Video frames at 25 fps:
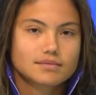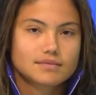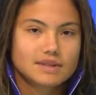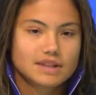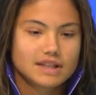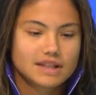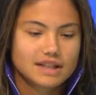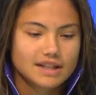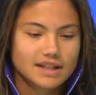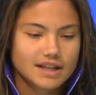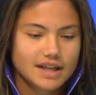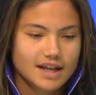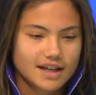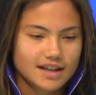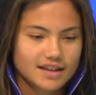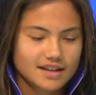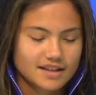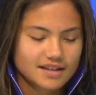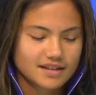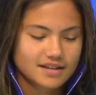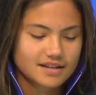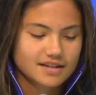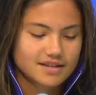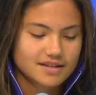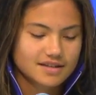Yeah, I
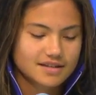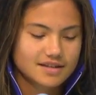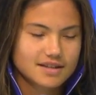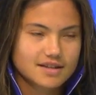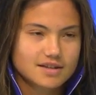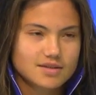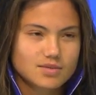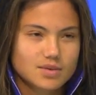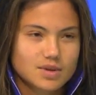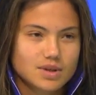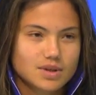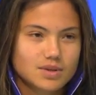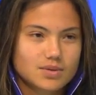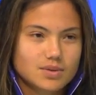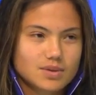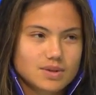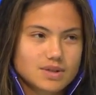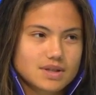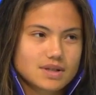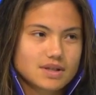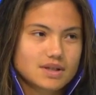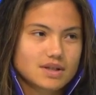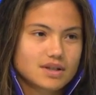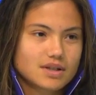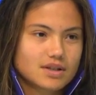think this week
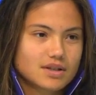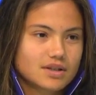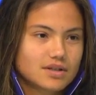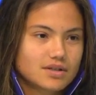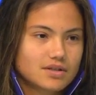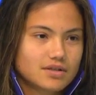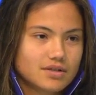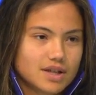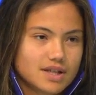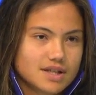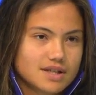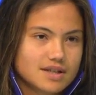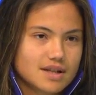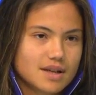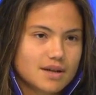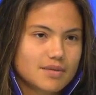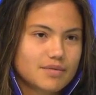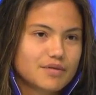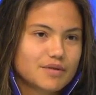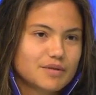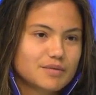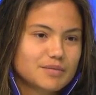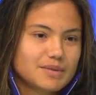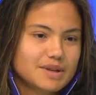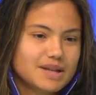was a great step
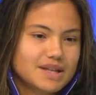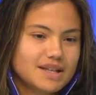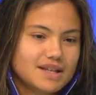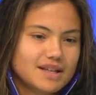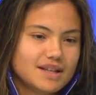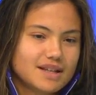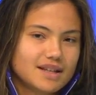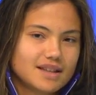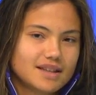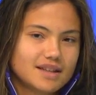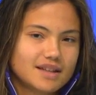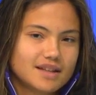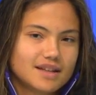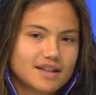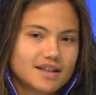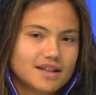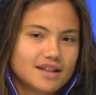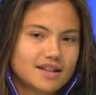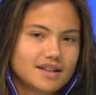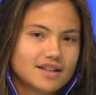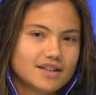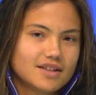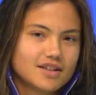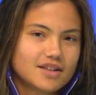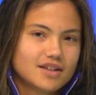for me, and
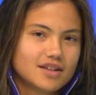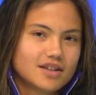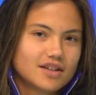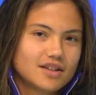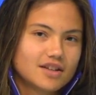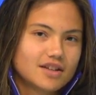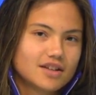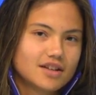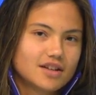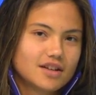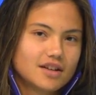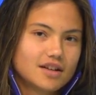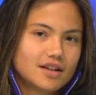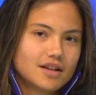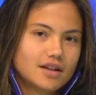in the